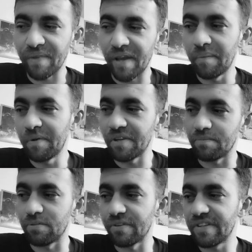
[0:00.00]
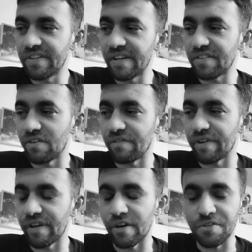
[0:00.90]
him and his bloody TikTok
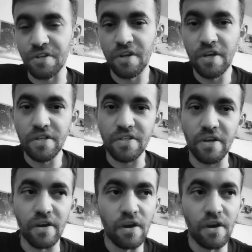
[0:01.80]
videos," to,